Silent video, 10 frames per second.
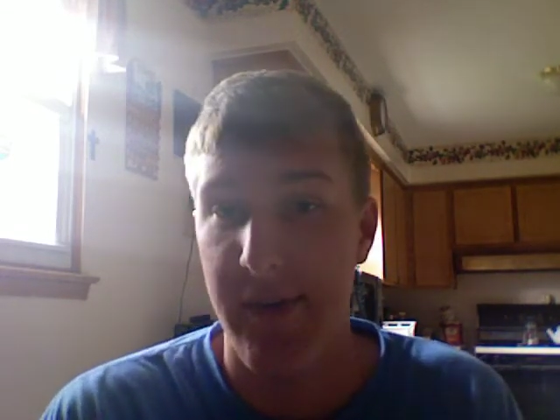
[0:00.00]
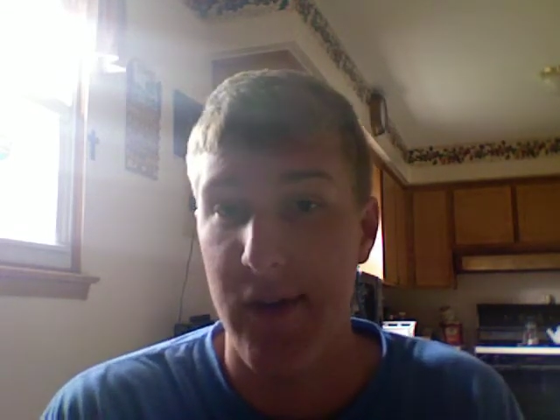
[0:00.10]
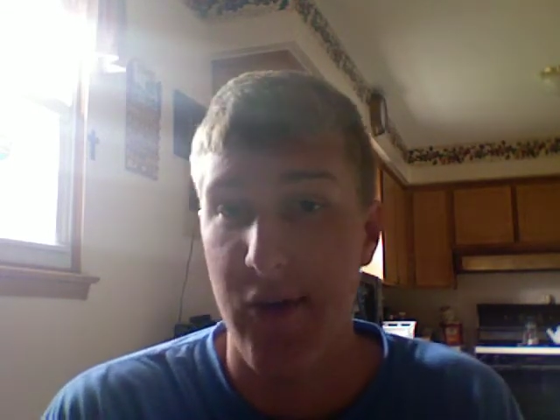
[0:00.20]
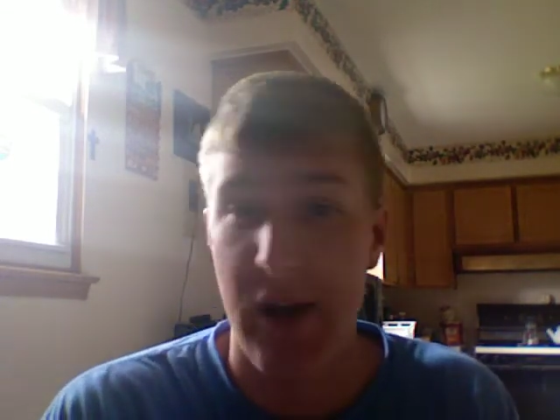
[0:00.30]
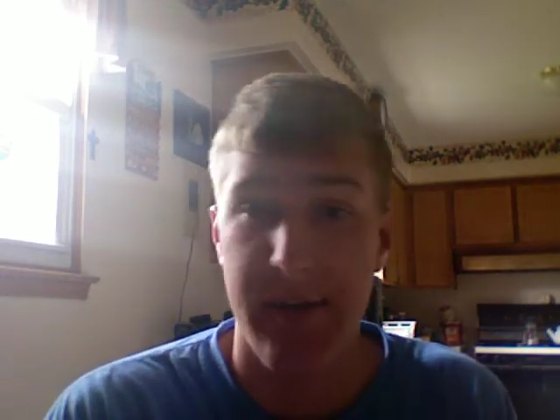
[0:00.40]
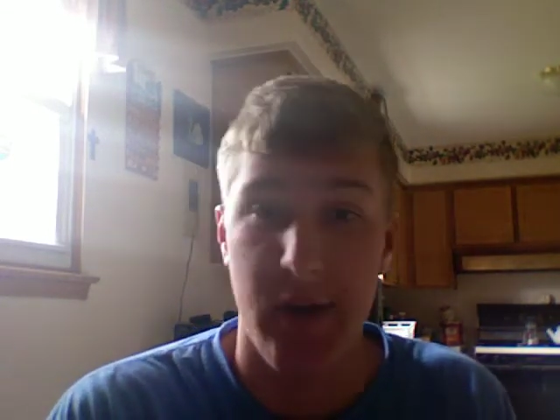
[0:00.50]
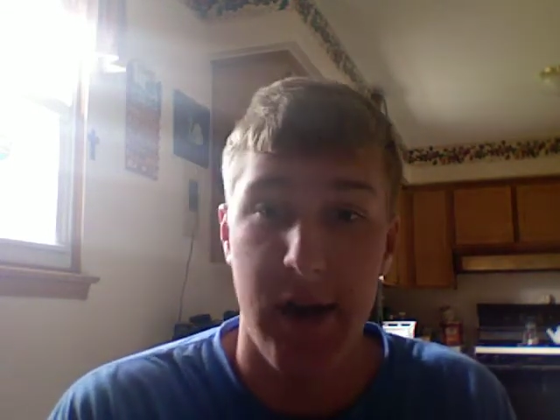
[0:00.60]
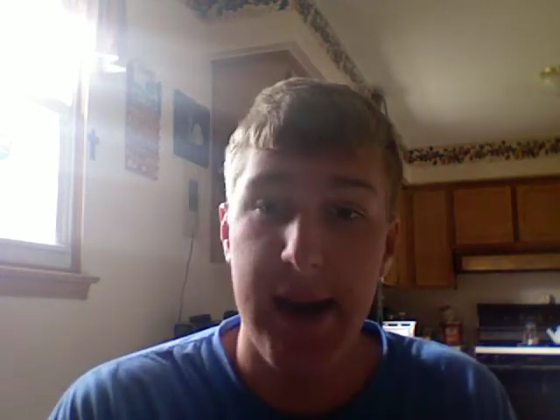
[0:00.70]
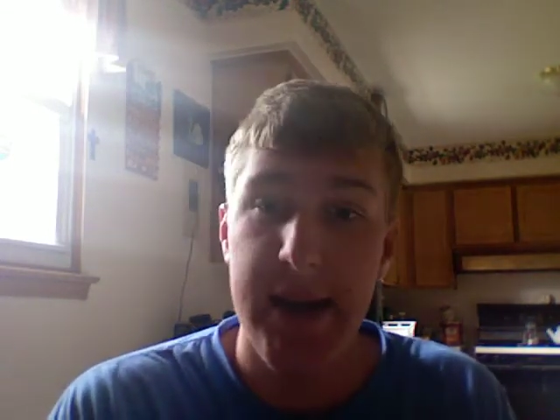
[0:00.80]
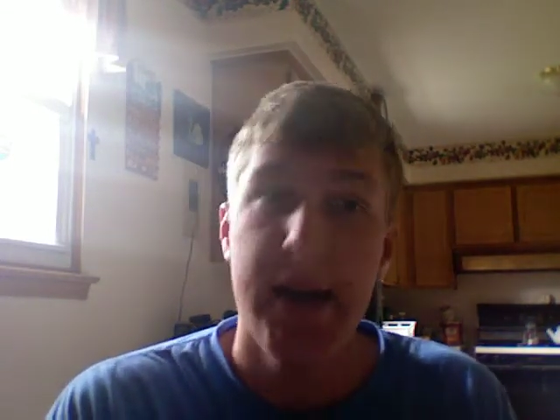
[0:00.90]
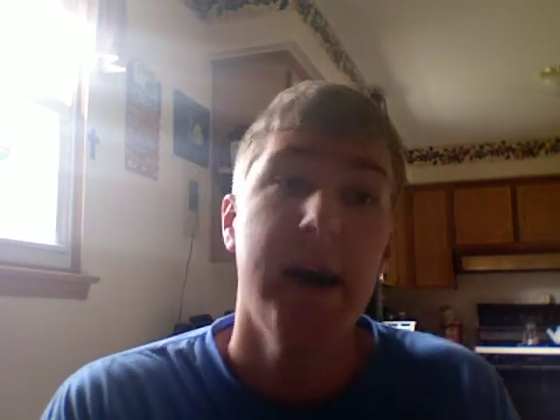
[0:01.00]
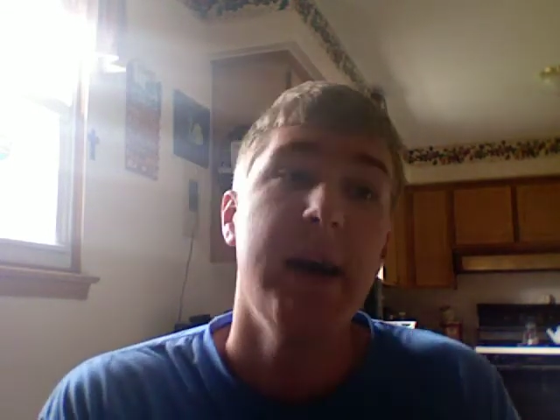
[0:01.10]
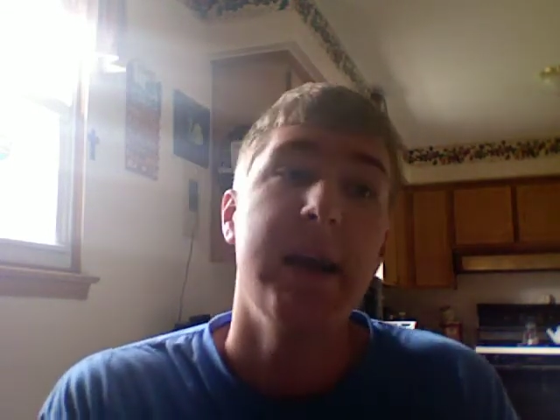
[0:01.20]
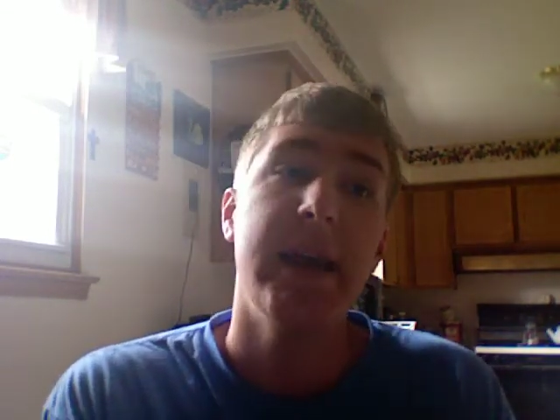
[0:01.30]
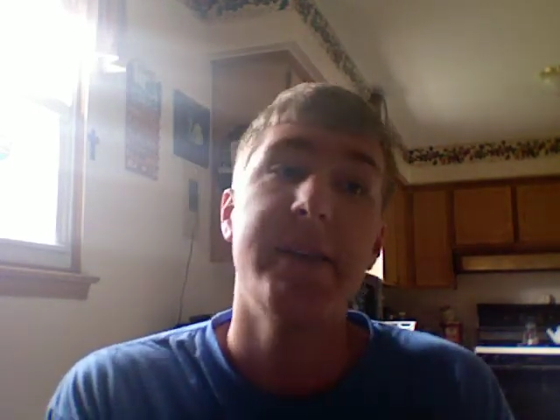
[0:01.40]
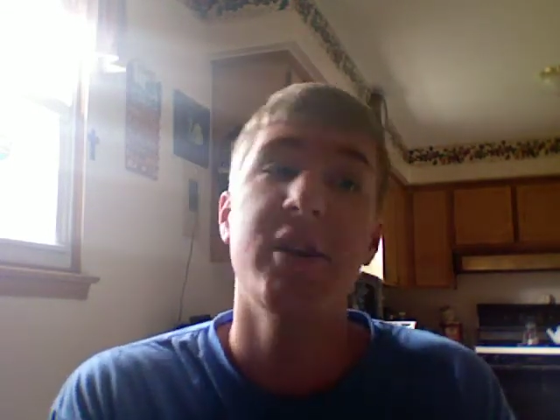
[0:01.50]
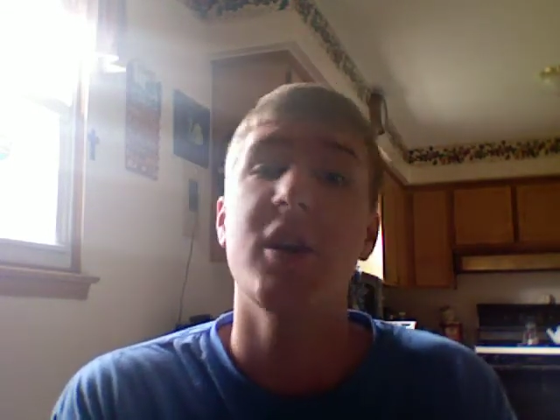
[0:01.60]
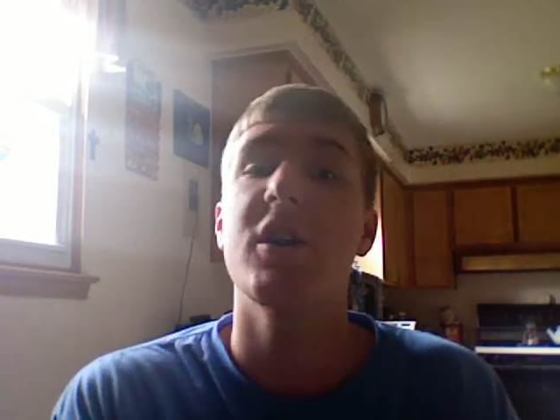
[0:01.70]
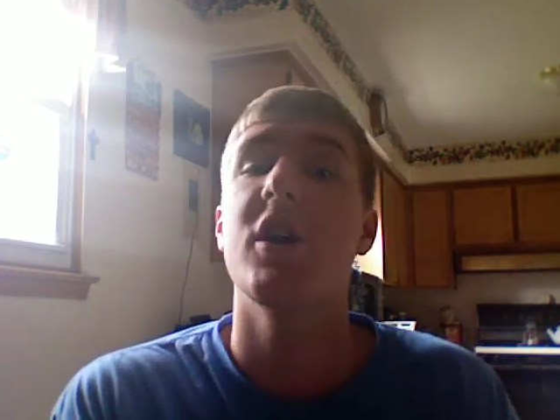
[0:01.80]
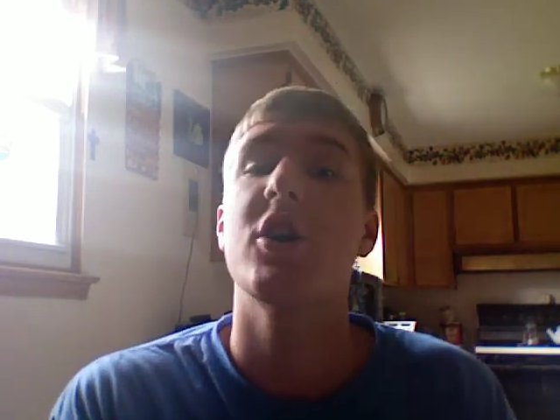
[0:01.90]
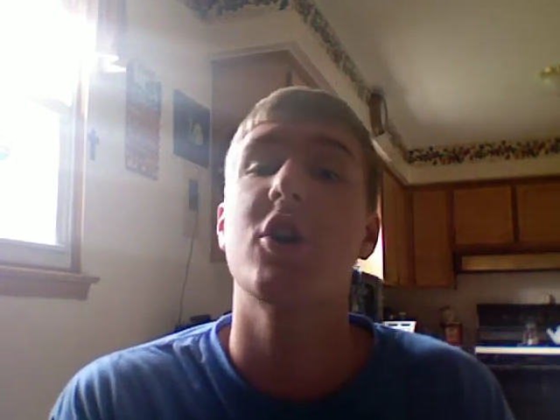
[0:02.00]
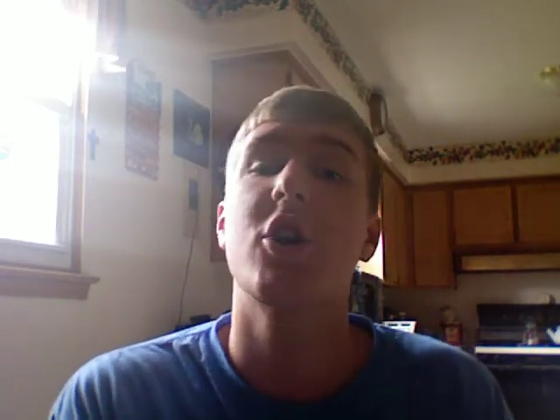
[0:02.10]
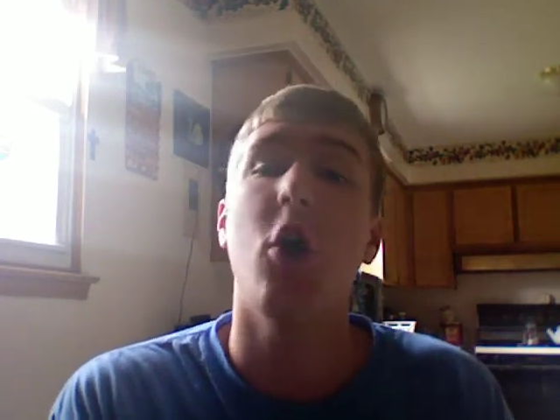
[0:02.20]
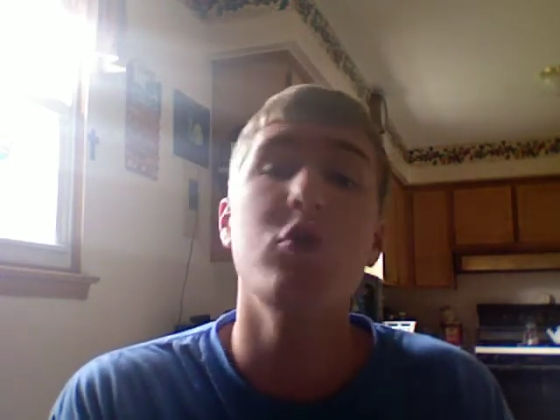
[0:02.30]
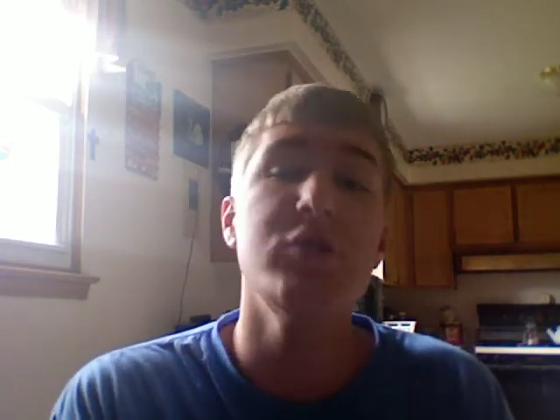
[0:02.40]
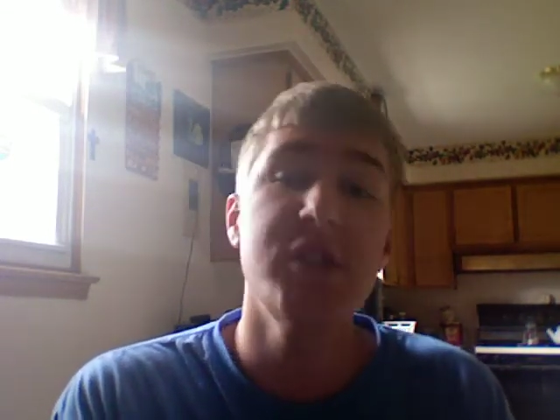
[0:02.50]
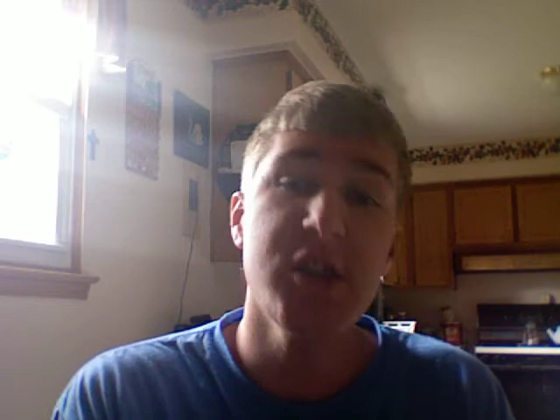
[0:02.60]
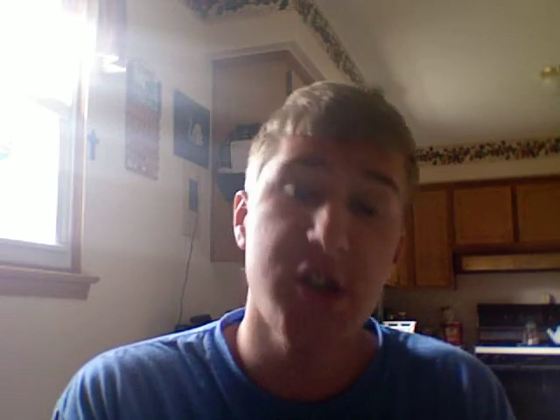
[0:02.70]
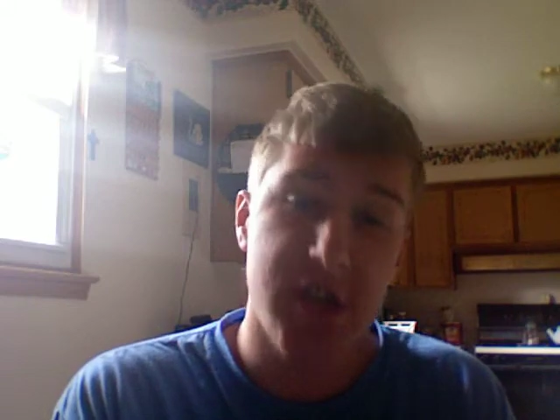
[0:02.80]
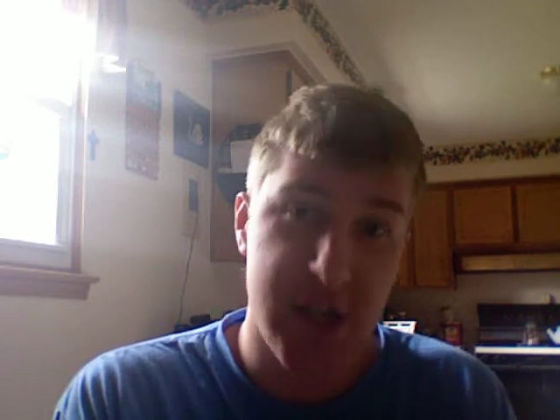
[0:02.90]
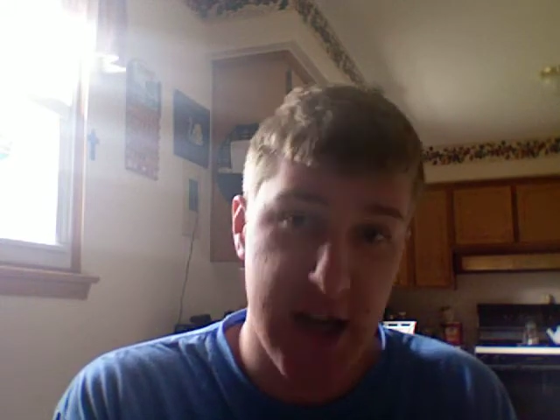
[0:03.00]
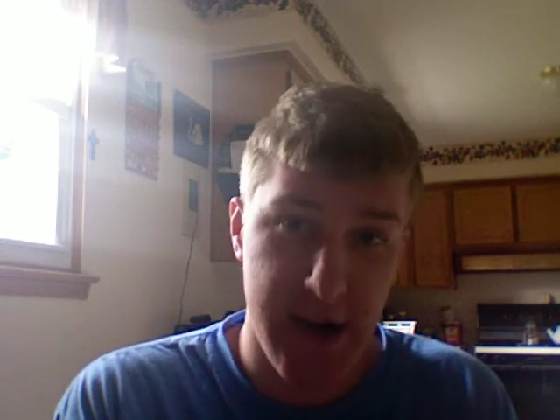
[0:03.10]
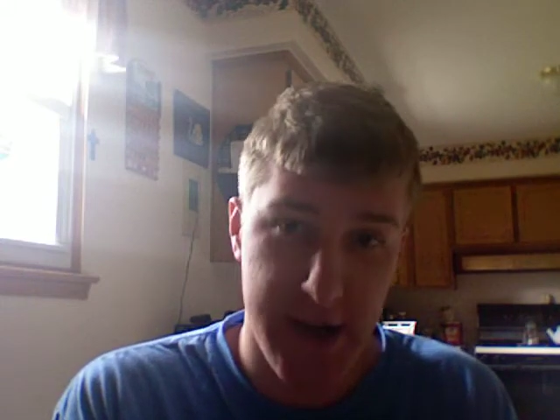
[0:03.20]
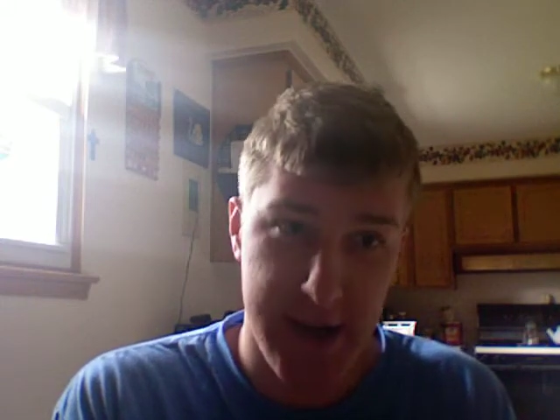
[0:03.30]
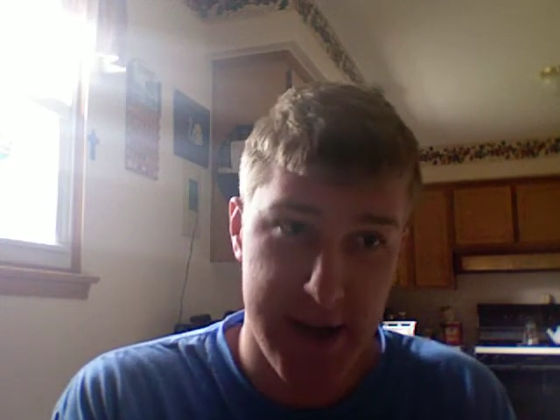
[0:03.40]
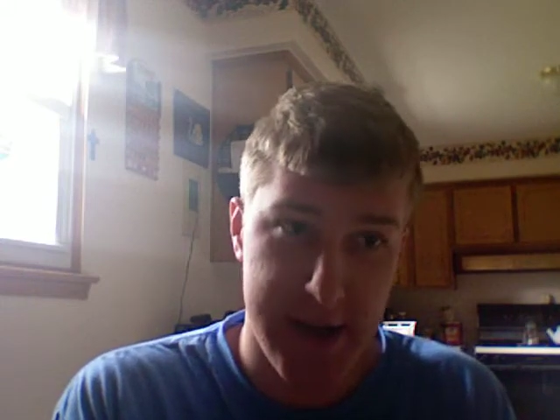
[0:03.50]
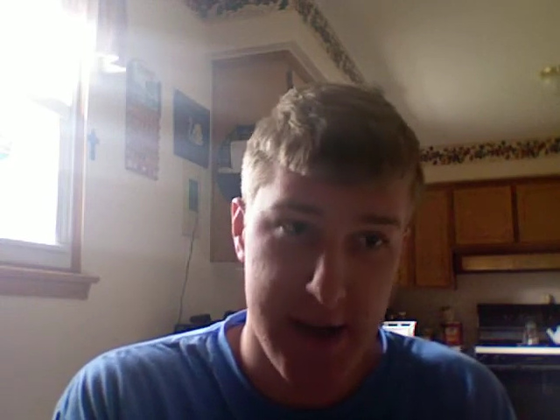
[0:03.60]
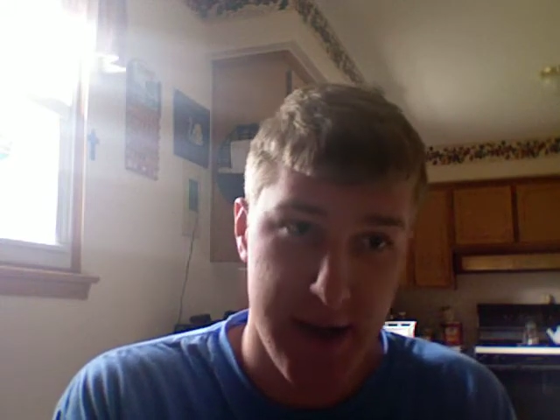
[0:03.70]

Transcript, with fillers: the NFL draft, all right? They took Gosder Cherilus